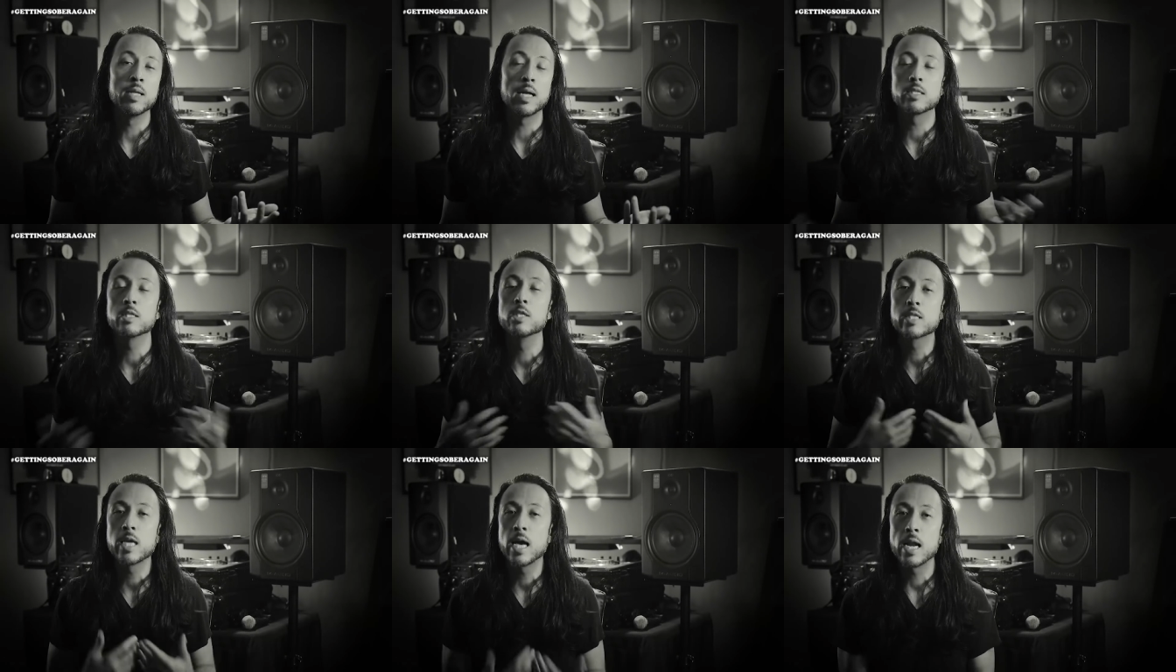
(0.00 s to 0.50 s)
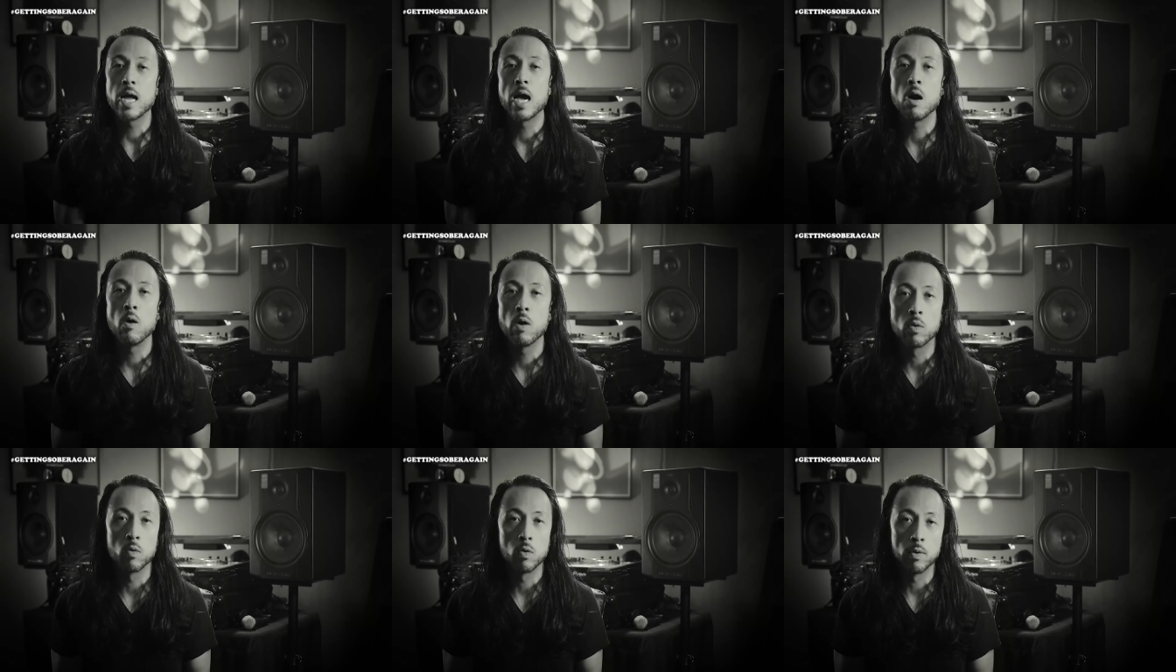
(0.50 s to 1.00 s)
That's just kind of
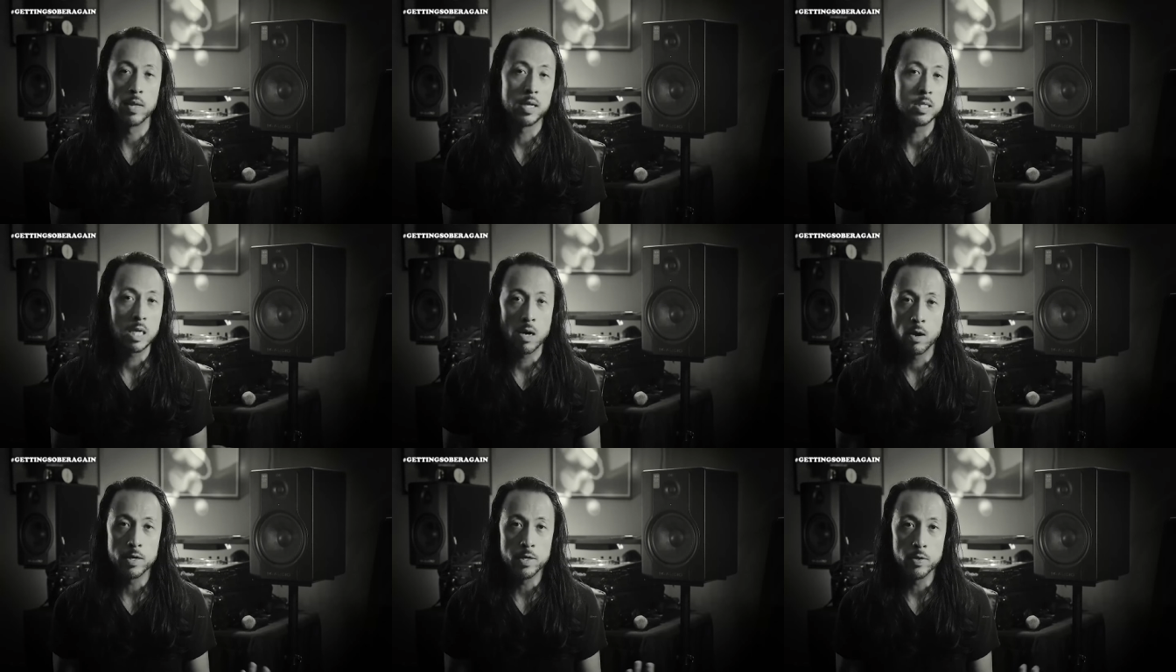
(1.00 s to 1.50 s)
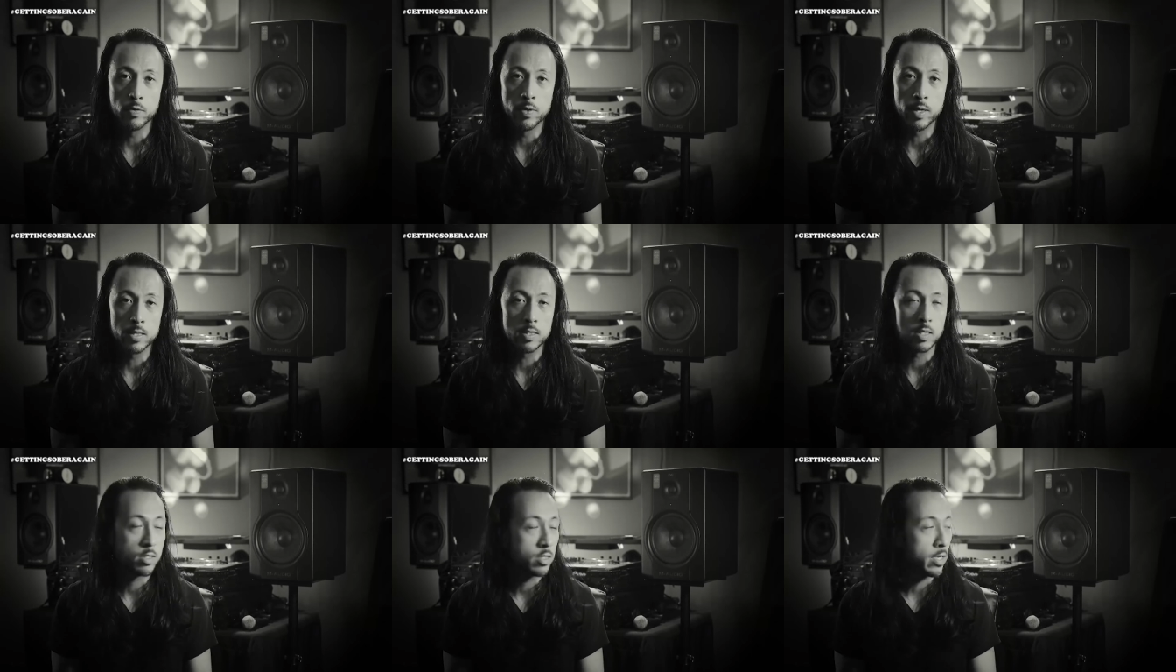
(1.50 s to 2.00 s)
how I roll. That's how I do
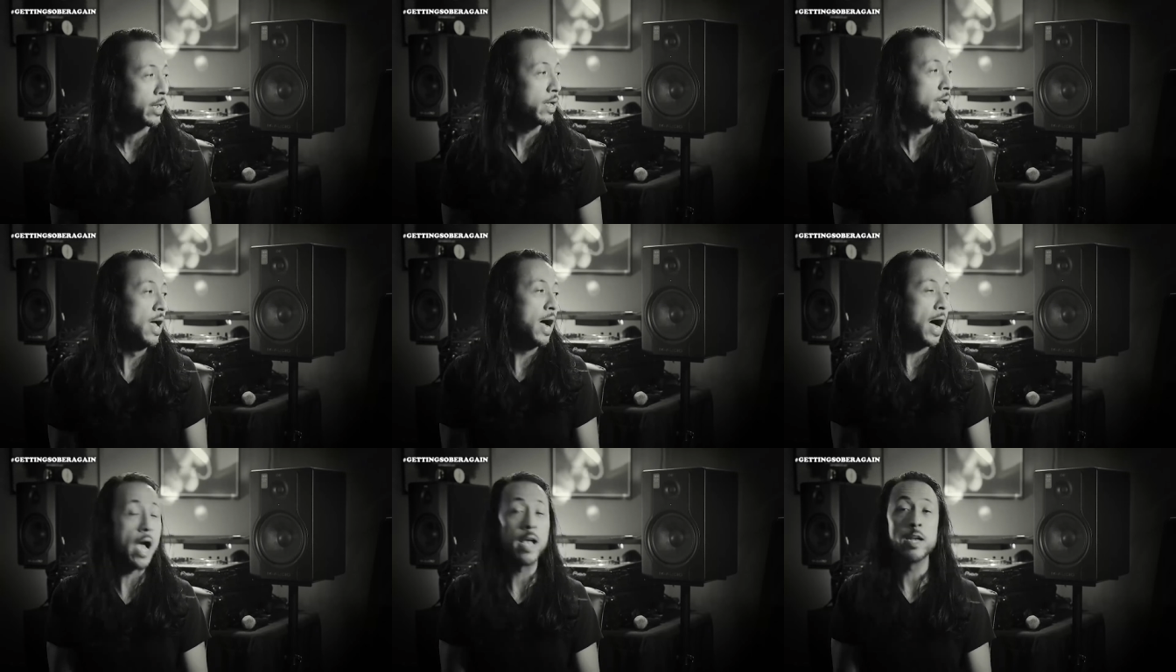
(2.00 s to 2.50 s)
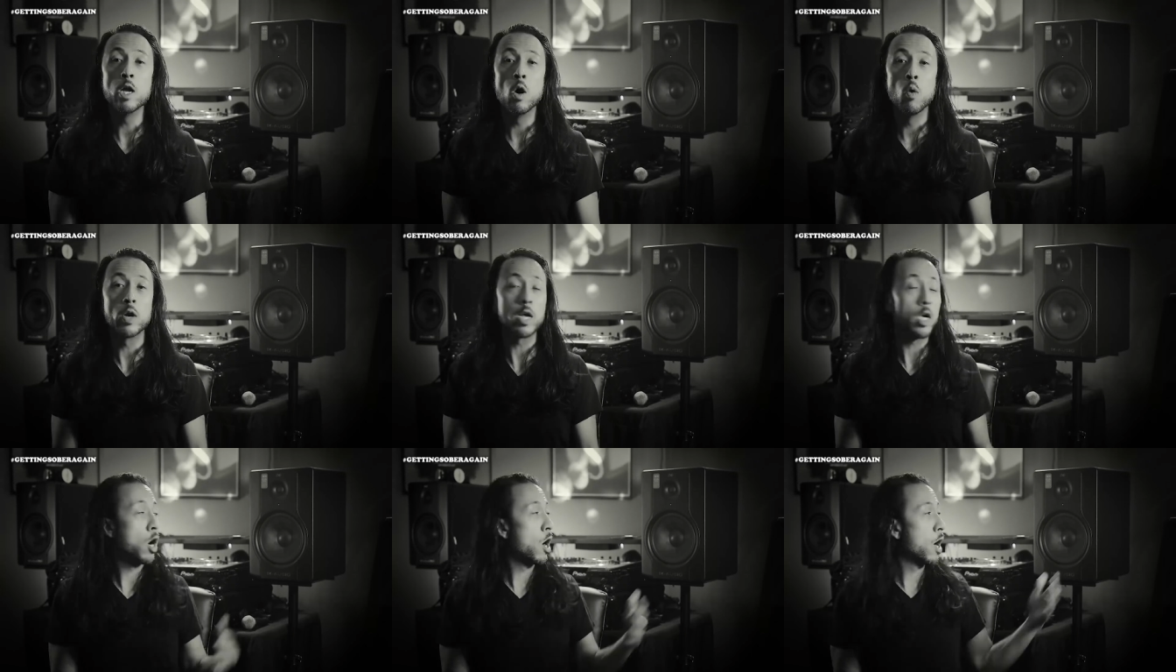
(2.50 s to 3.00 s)
things. It's like, I know
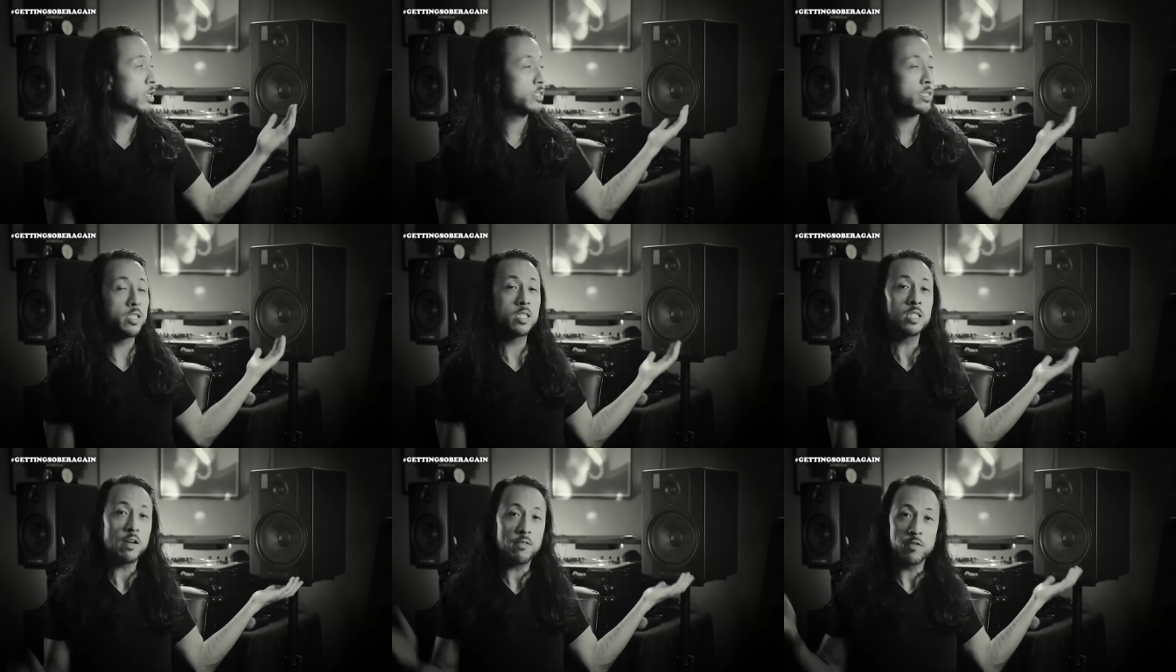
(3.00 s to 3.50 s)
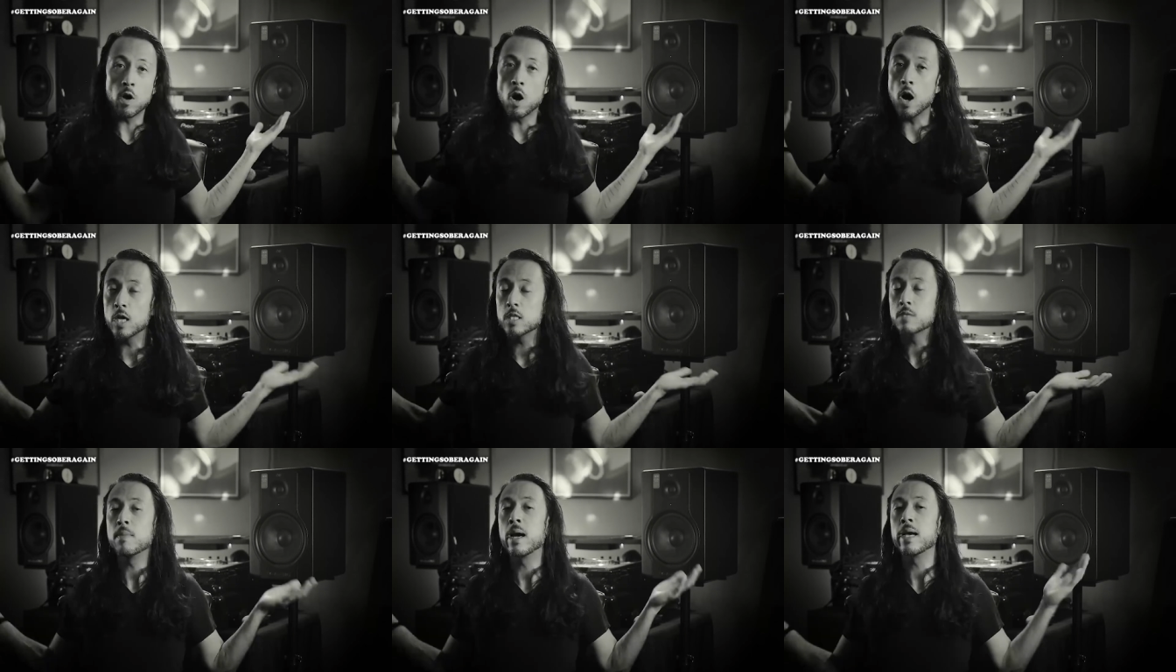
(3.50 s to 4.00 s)
what it costs. This stuff
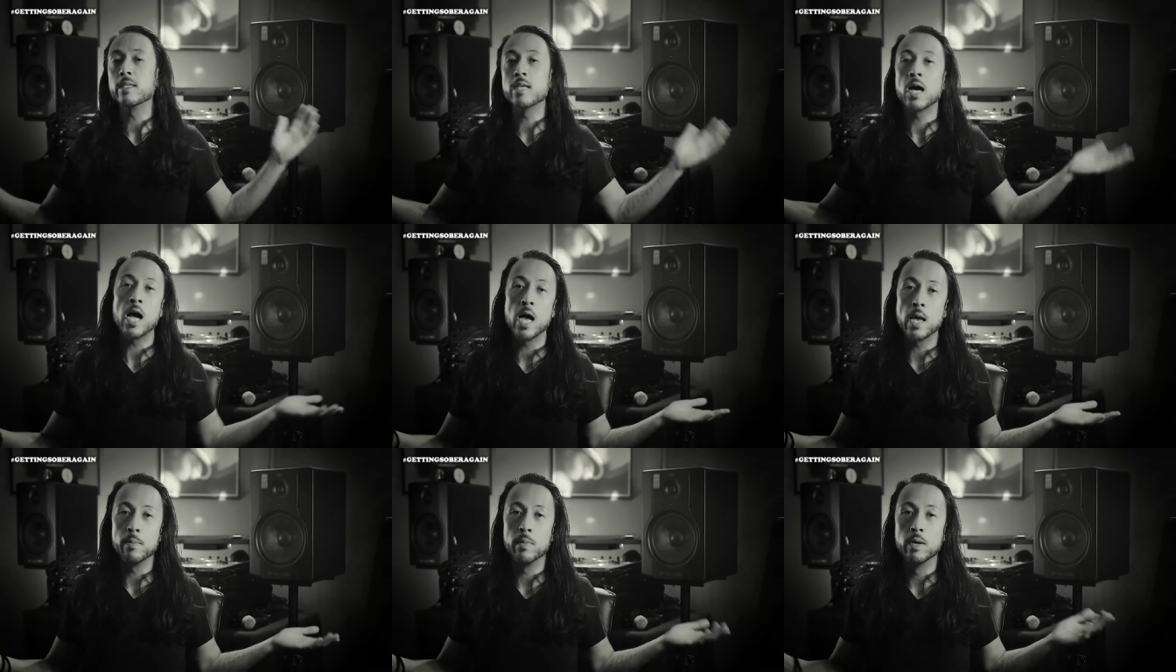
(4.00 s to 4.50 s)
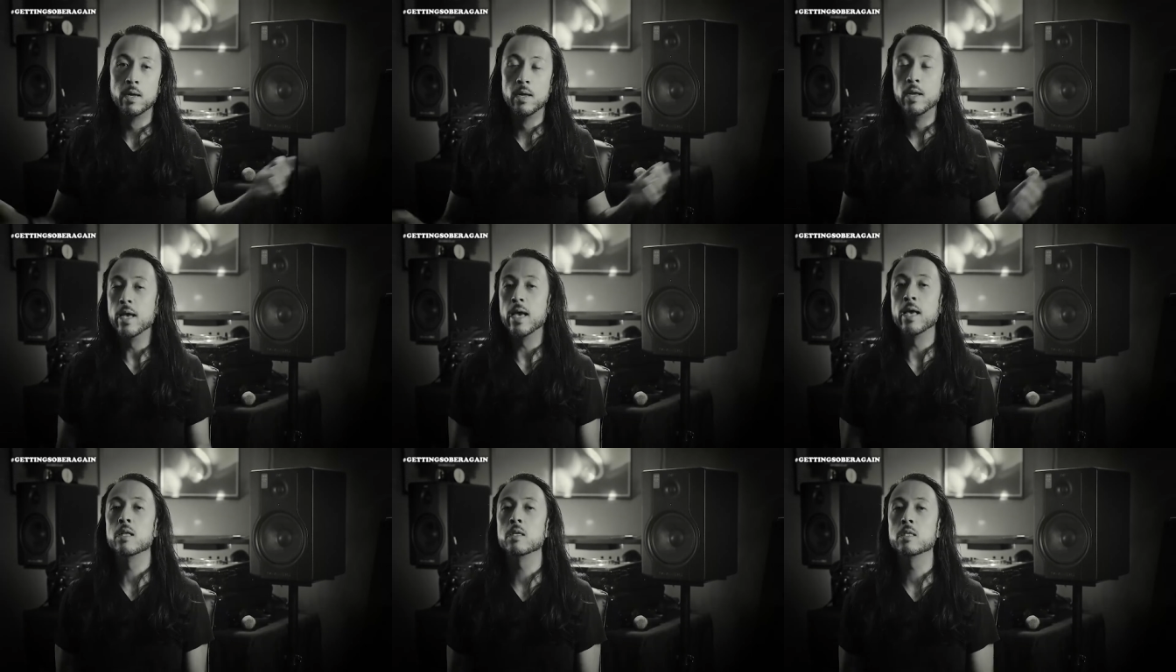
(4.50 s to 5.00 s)
costs my time
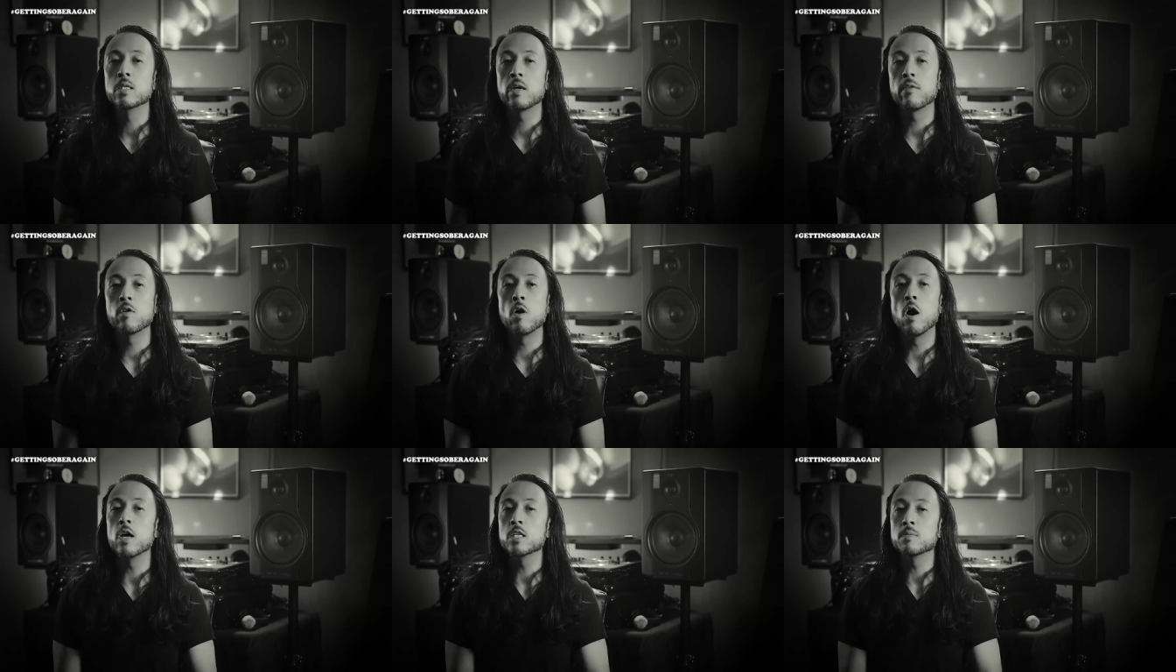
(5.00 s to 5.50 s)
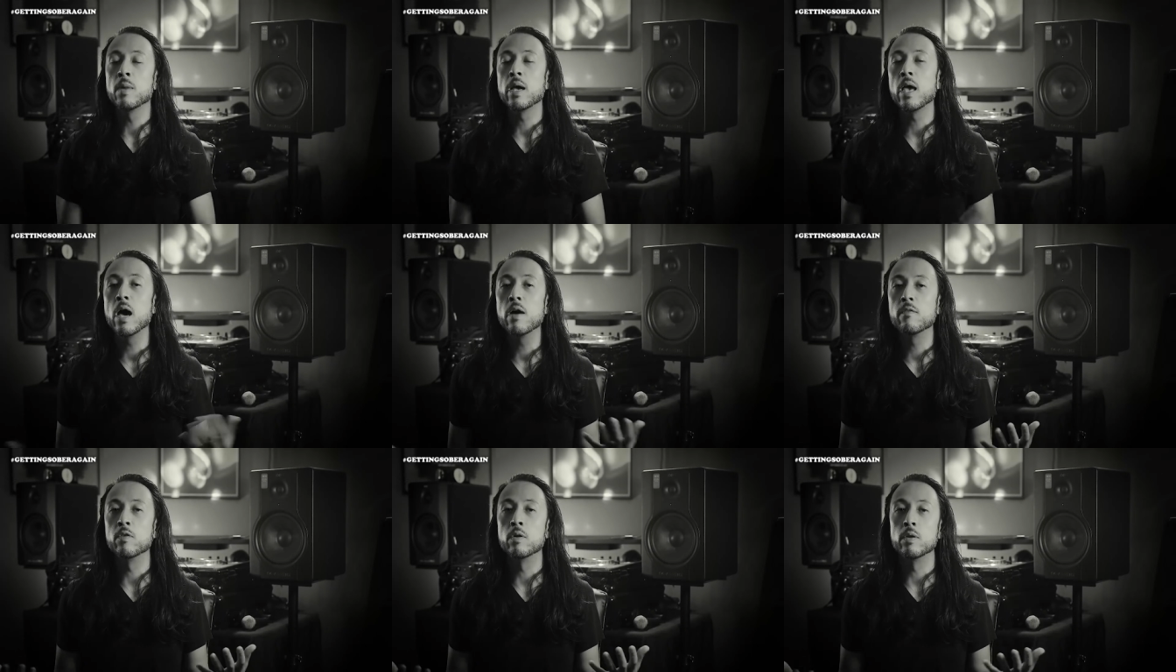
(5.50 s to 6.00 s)
and this stuff costs my
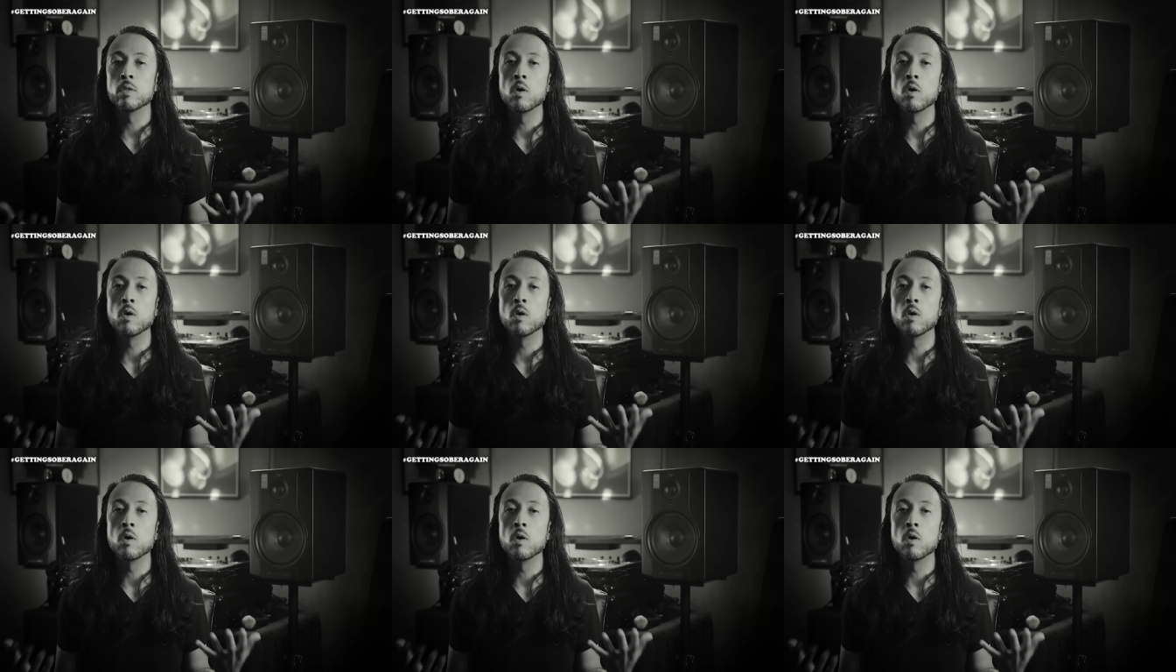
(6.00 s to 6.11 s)
effort.